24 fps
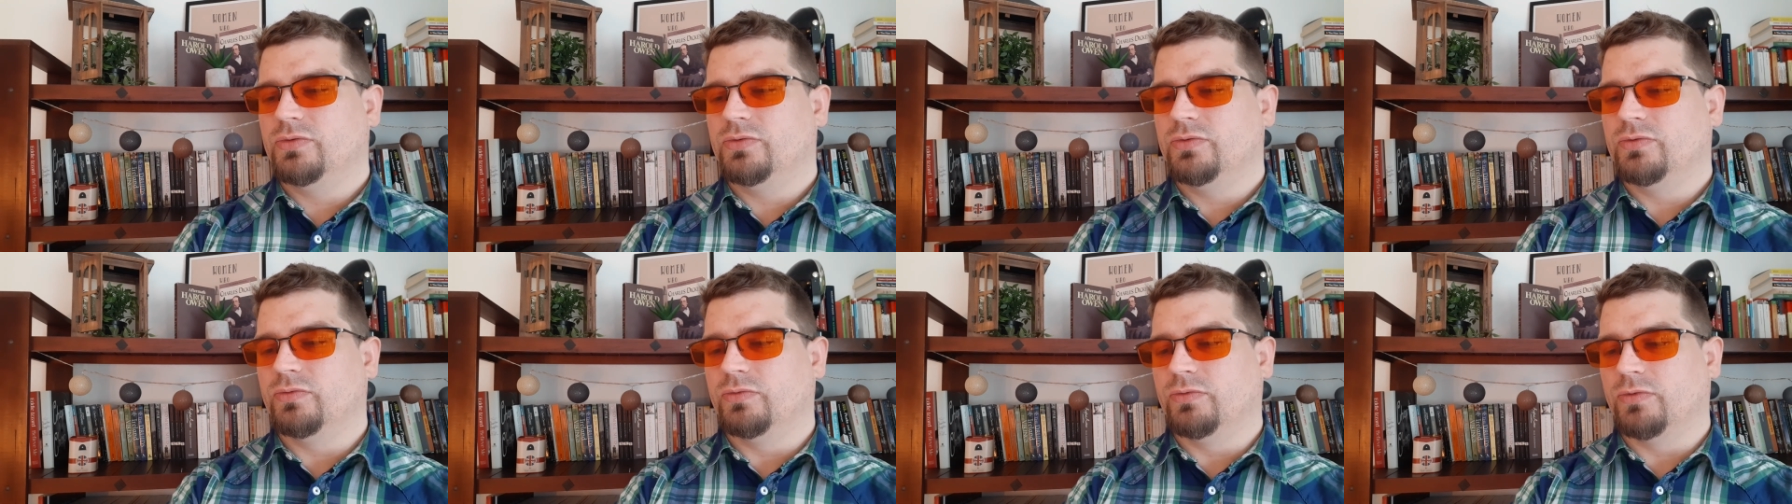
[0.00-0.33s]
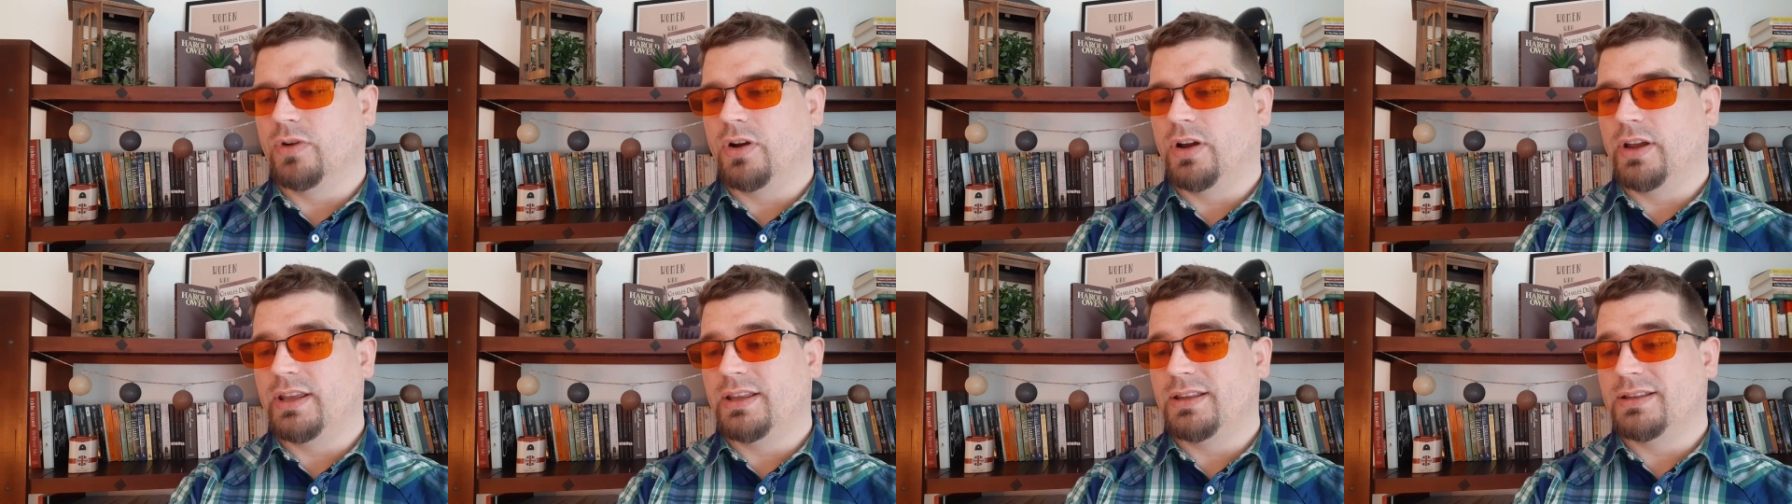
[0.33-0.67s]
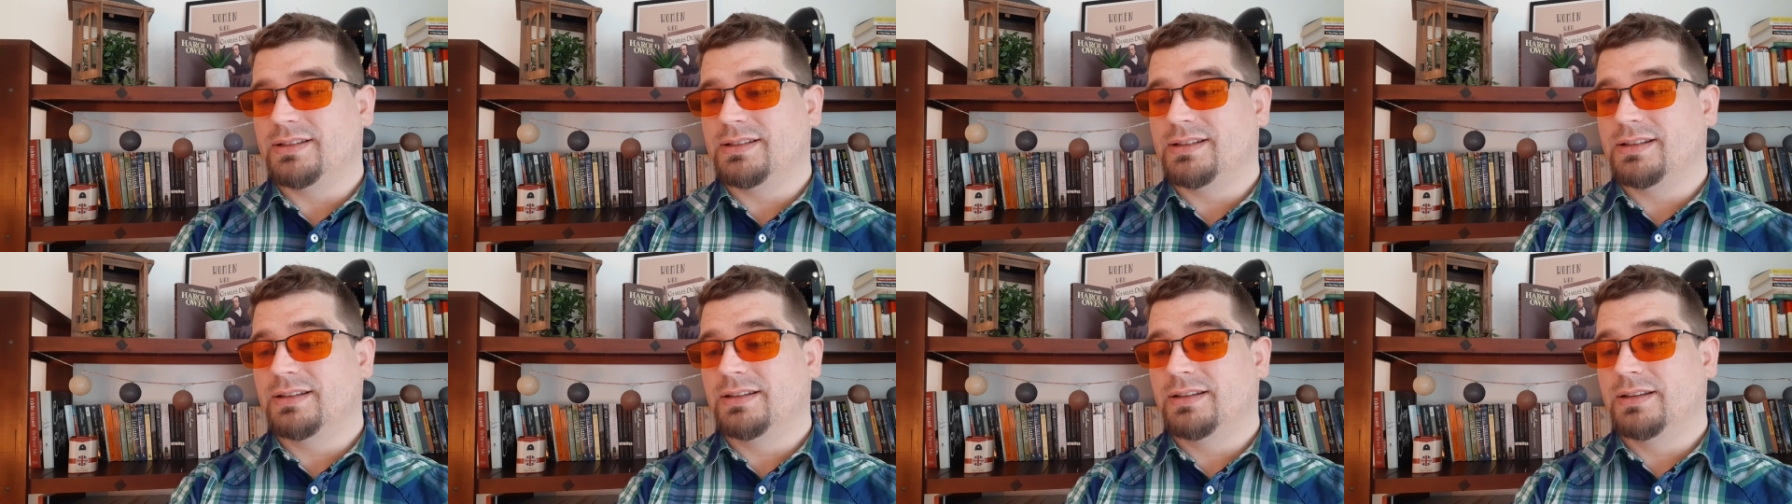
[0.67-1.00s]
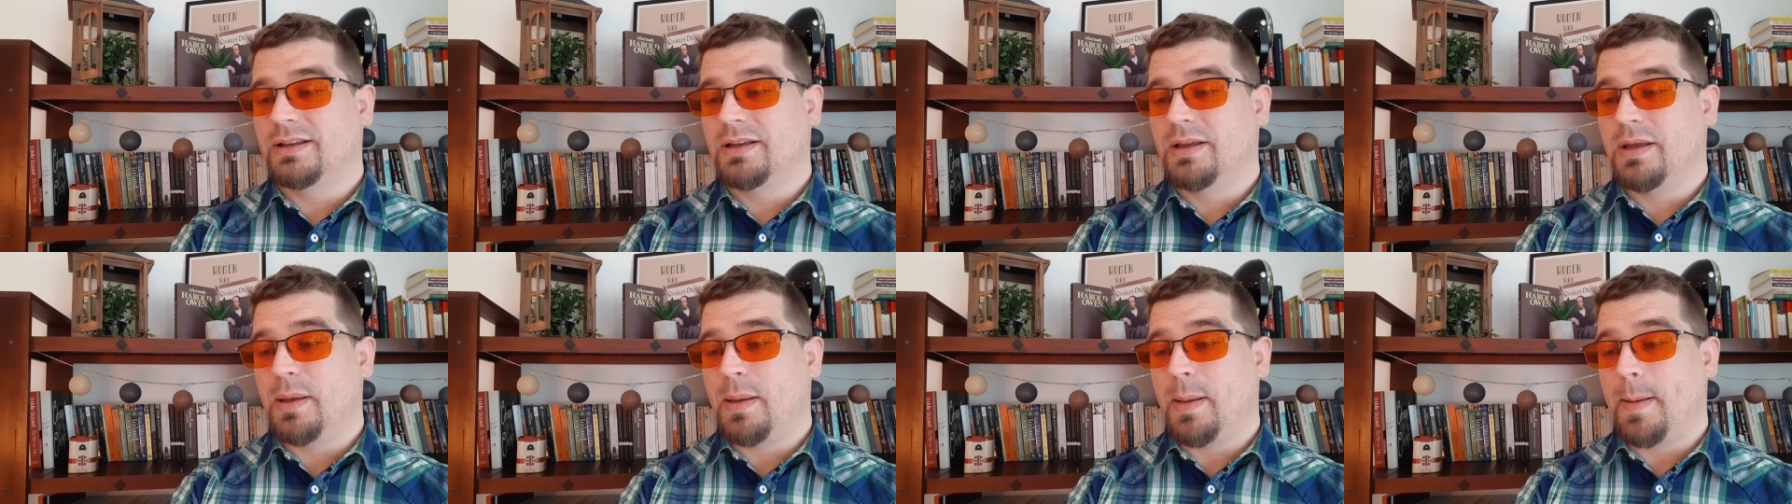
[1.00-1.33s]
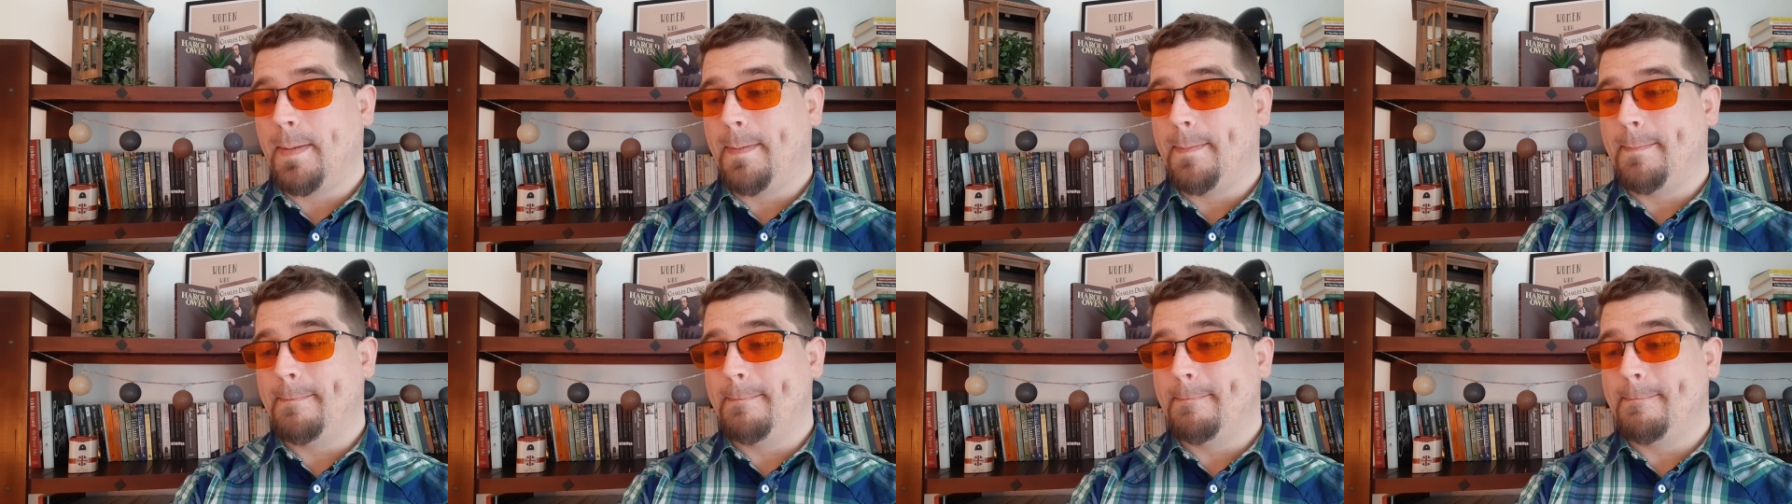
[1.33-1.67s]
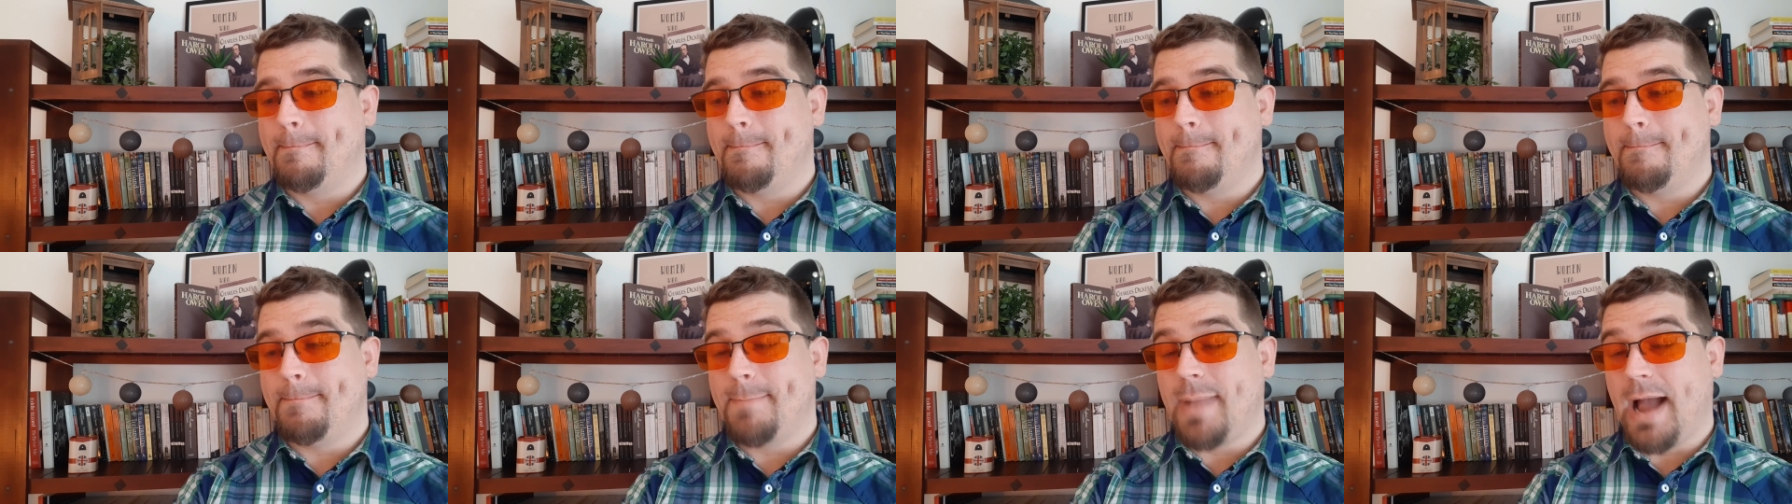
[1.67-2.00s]
write
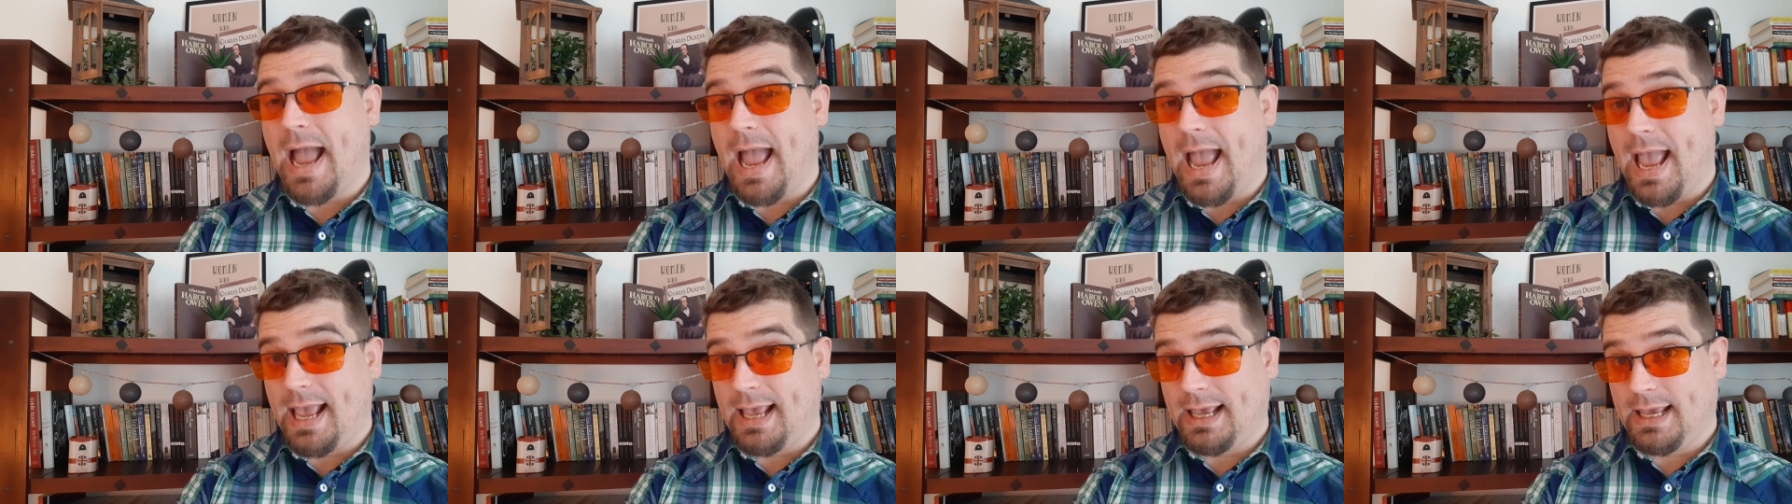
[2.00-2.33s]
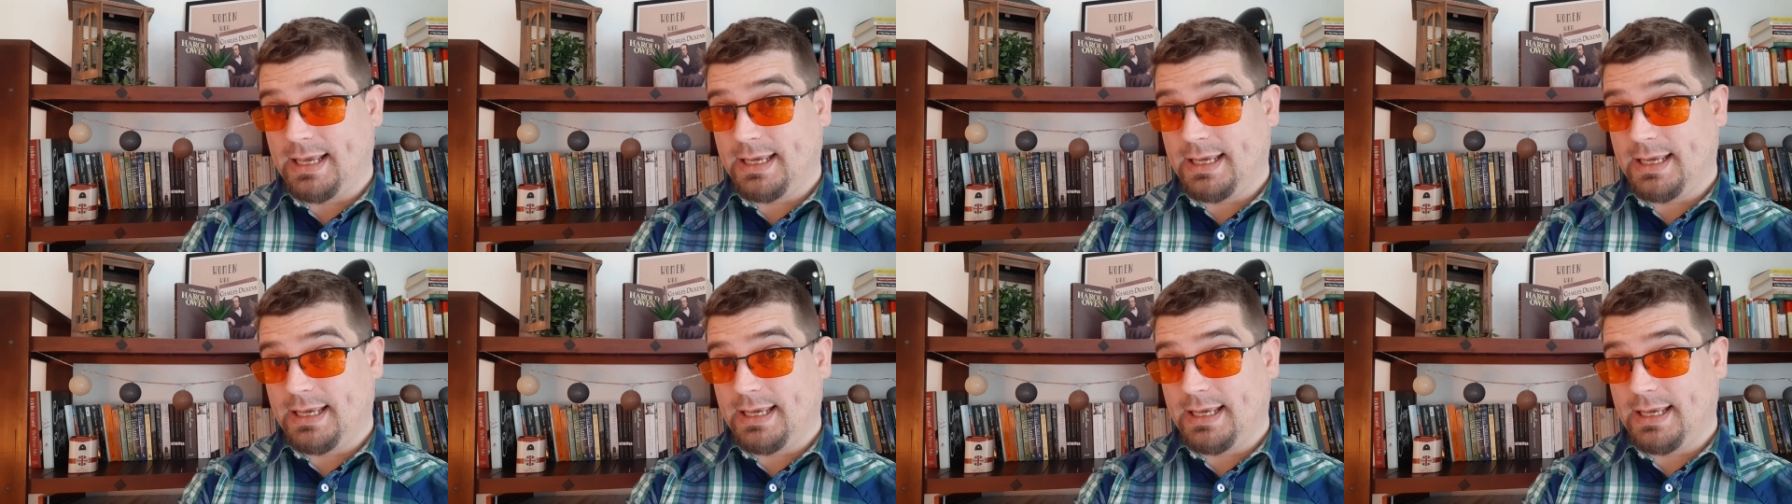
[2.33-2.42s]
back,